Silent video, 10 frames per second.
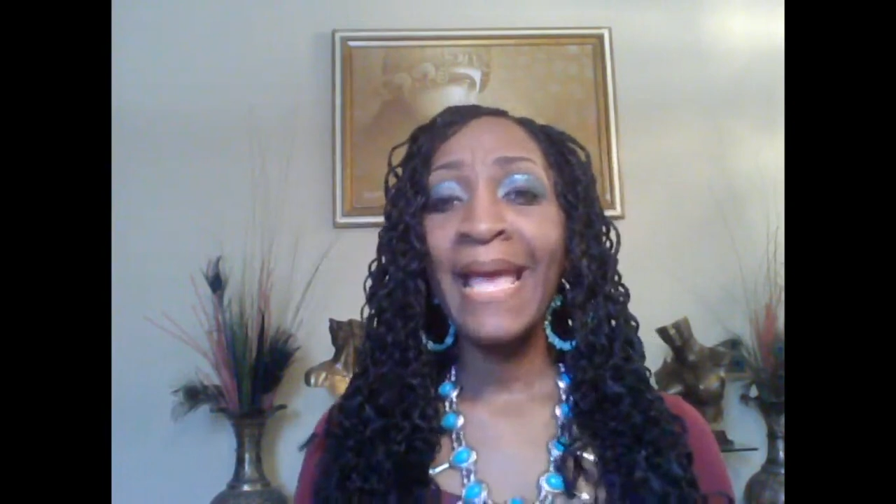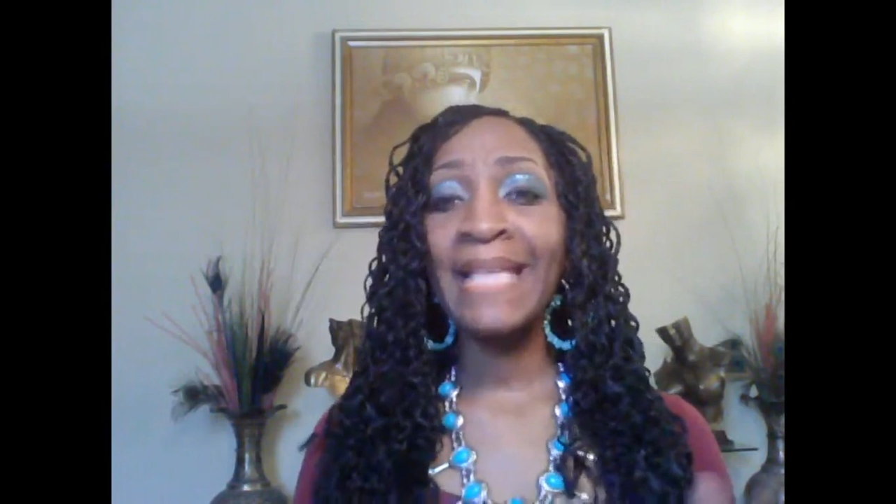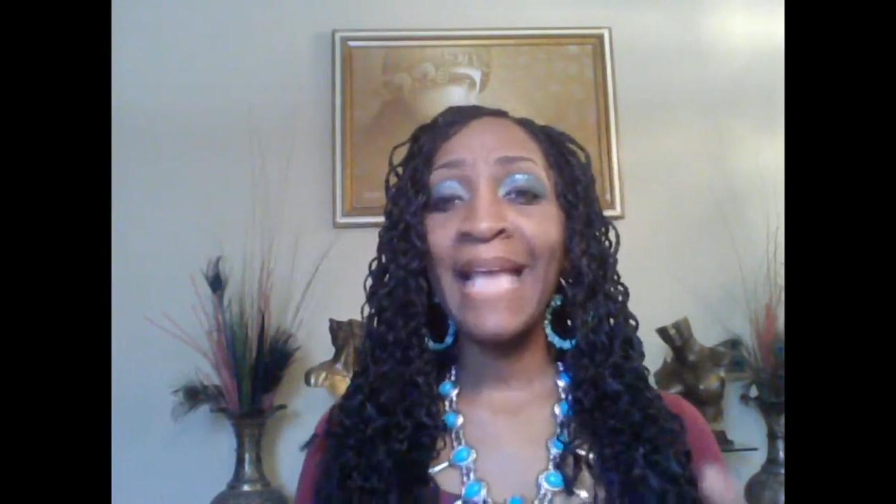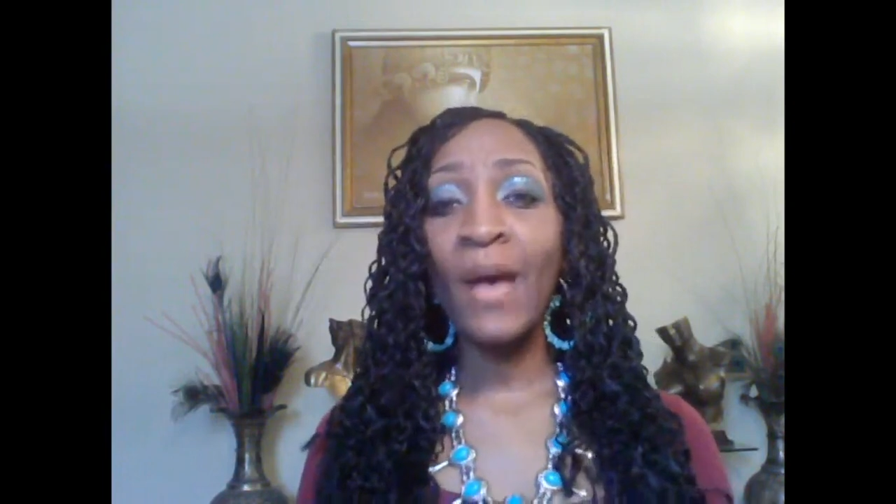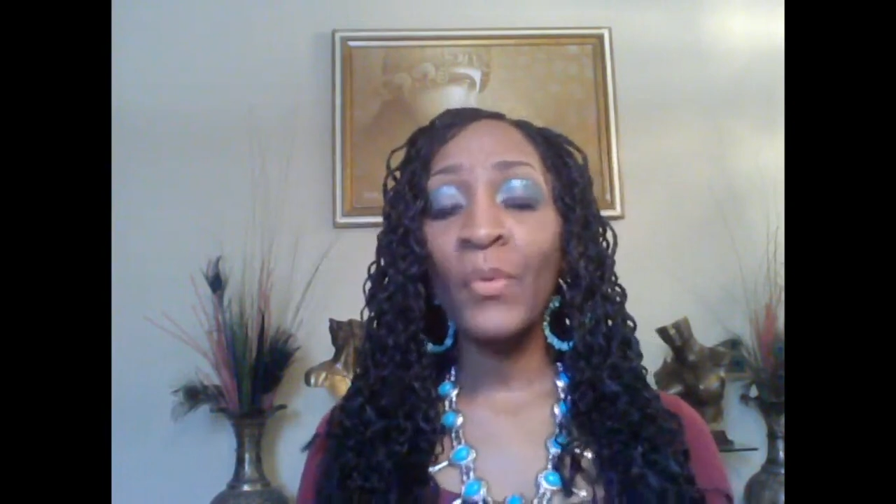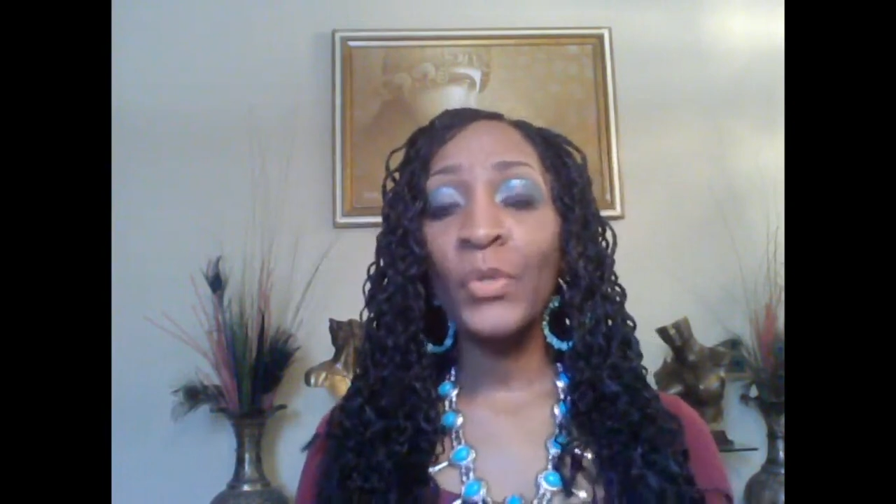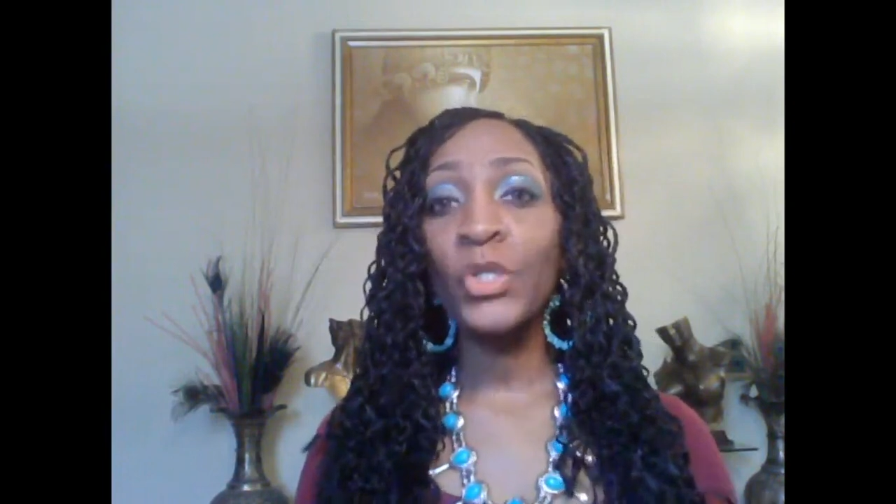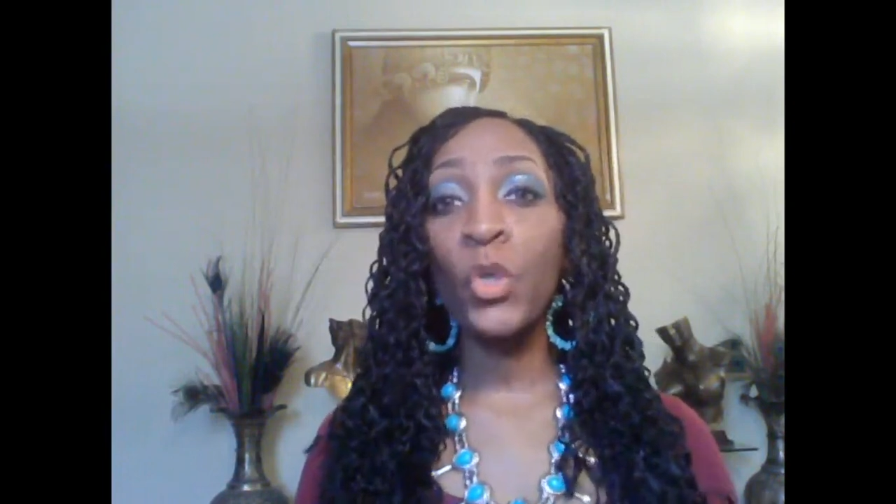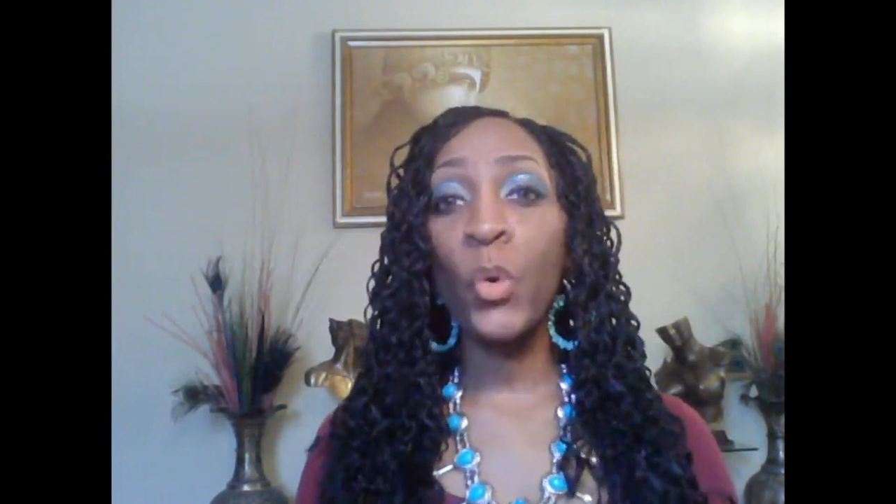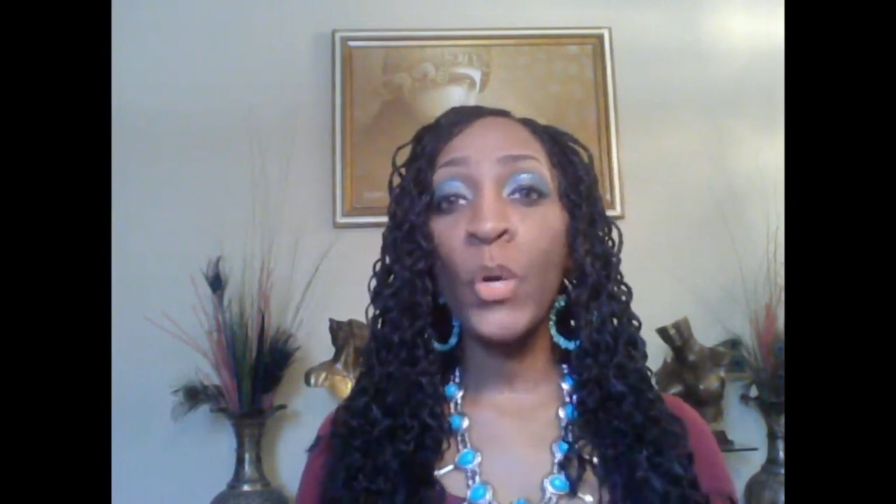as I was
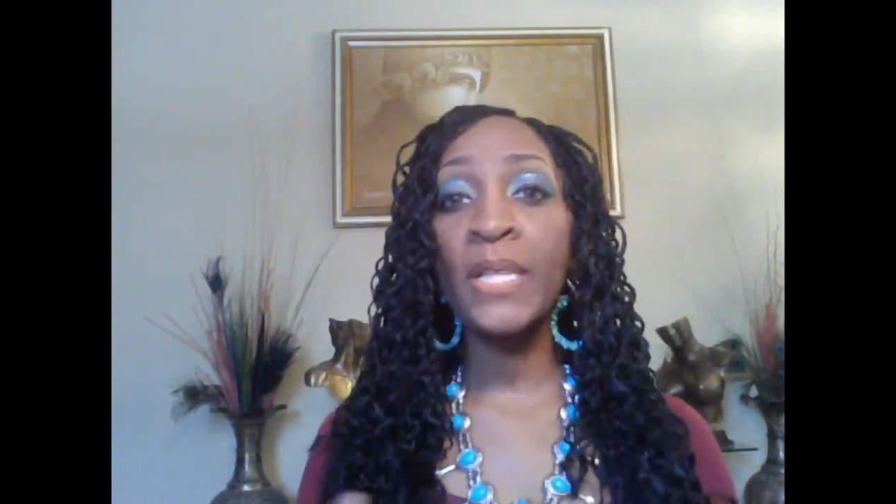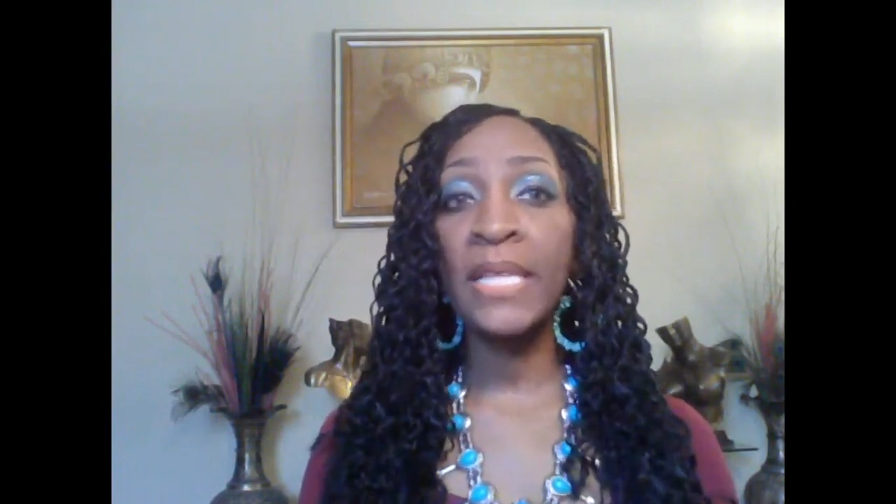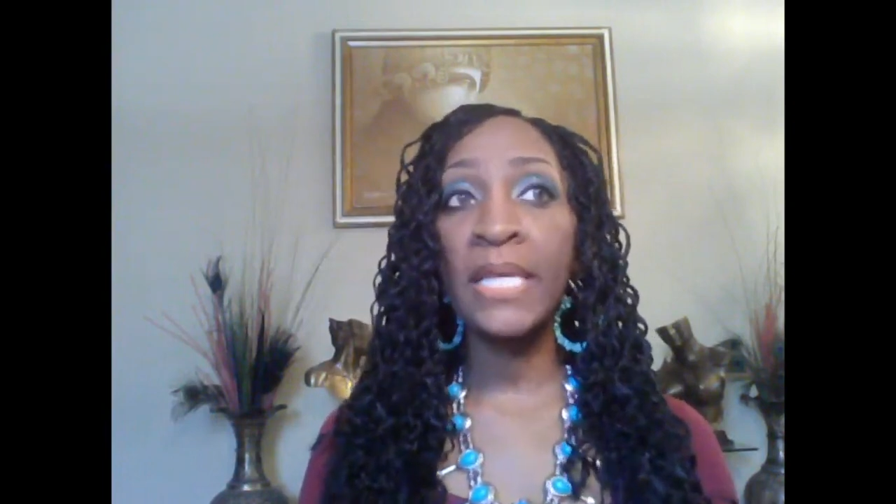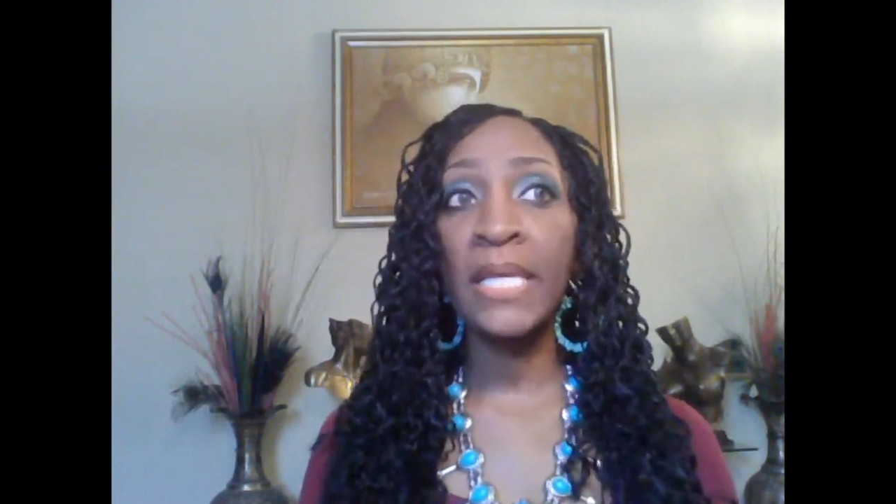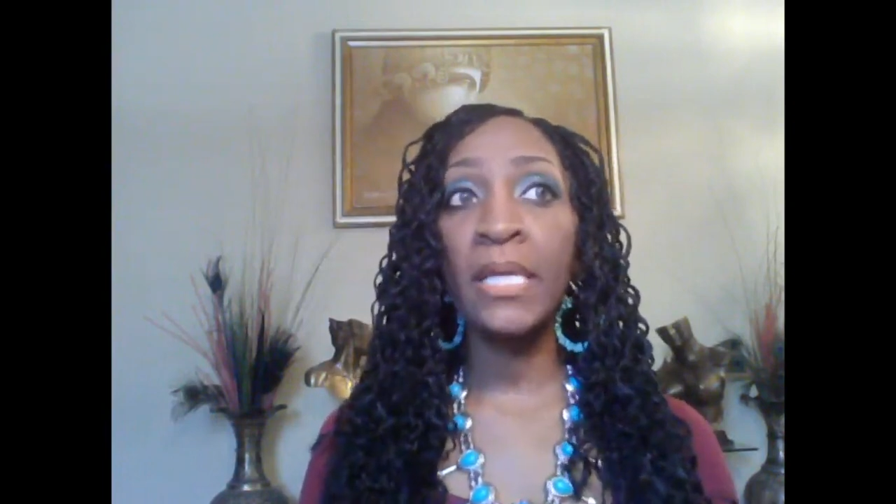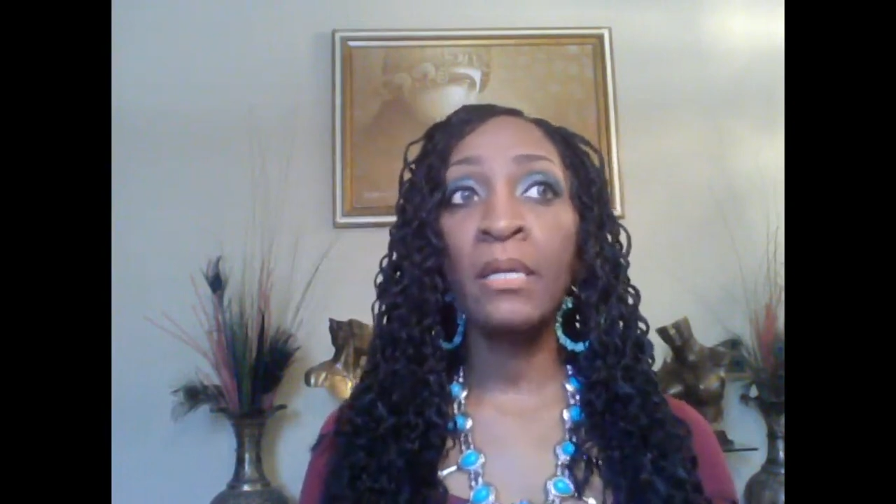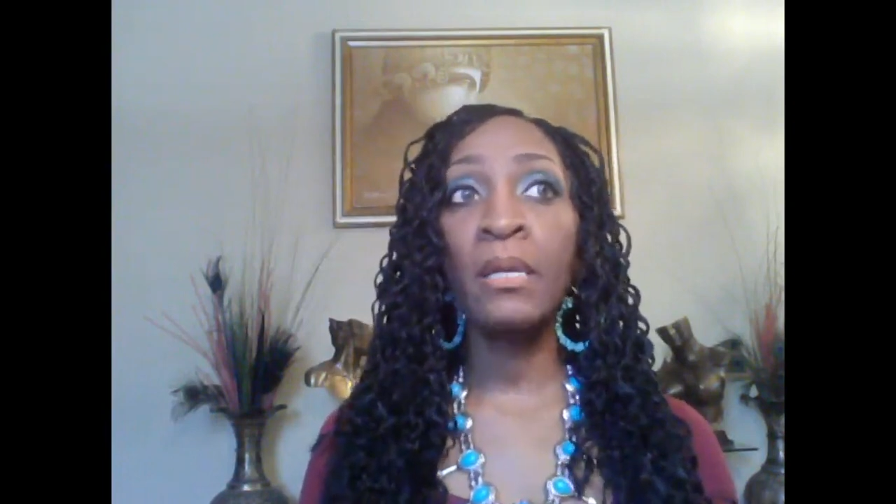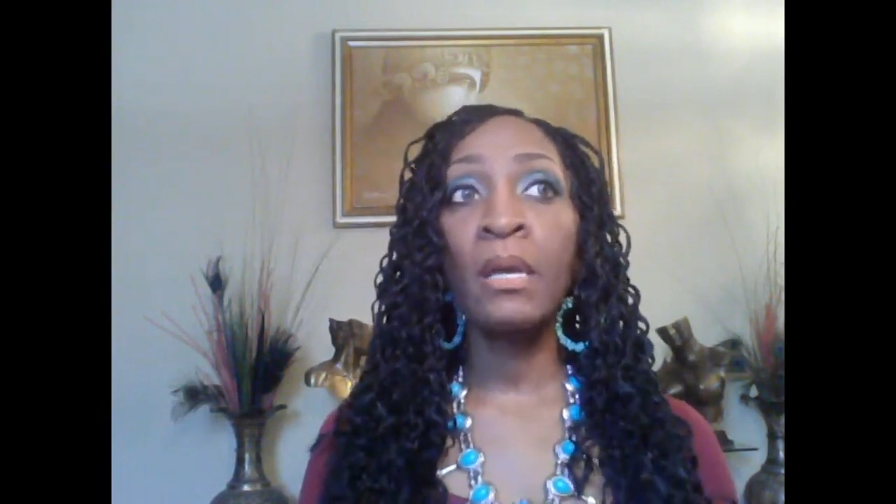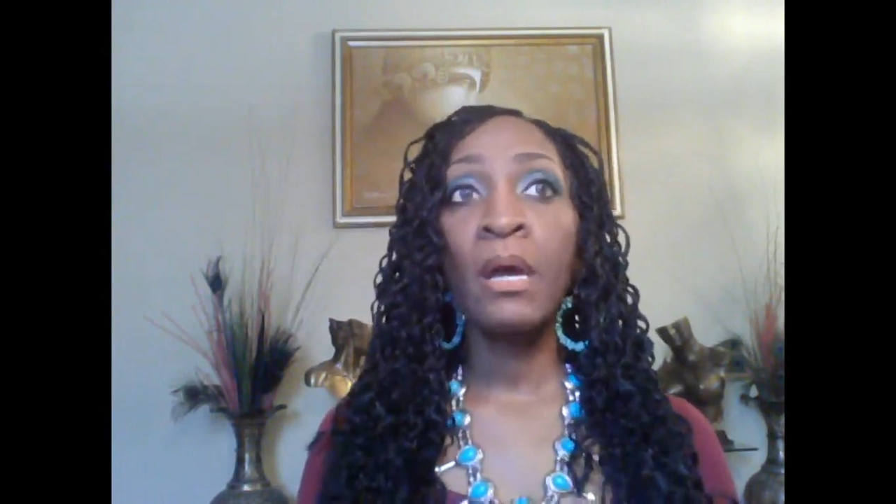showing the